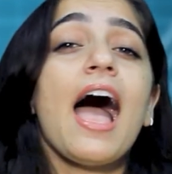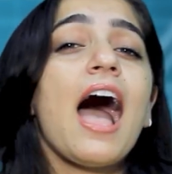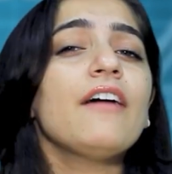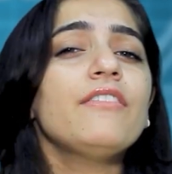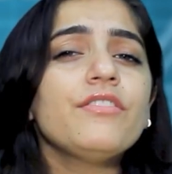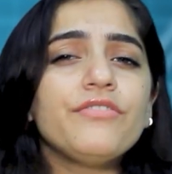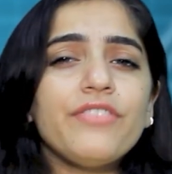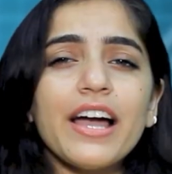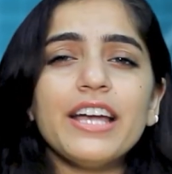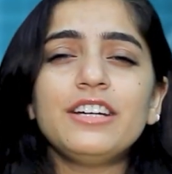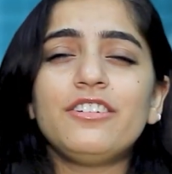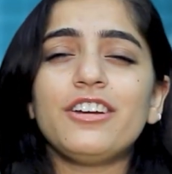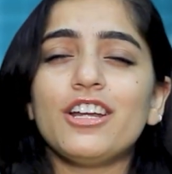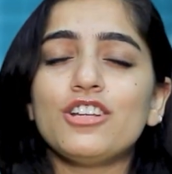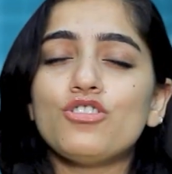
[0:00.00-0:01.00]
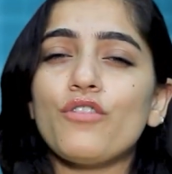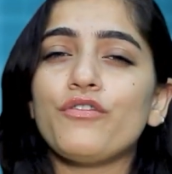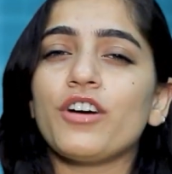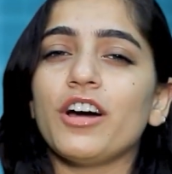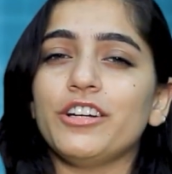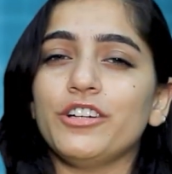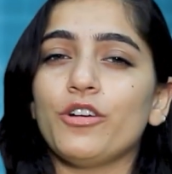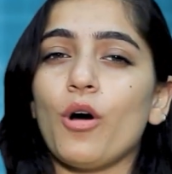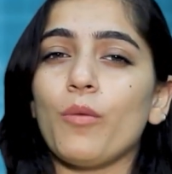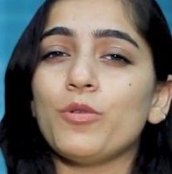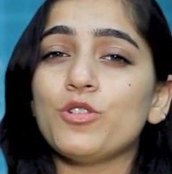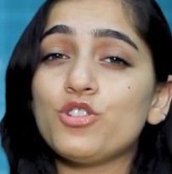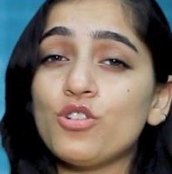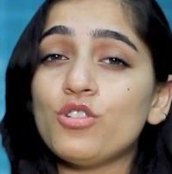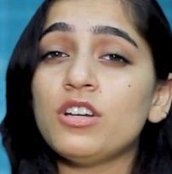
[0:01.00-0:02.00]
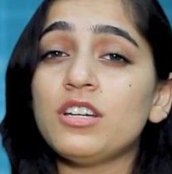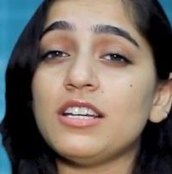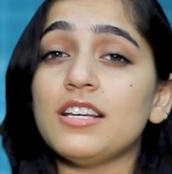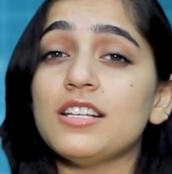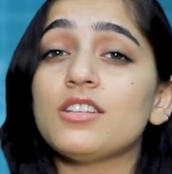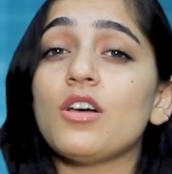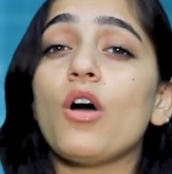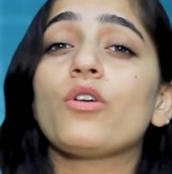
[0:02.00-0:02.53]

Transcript: have a wide range of career opportunities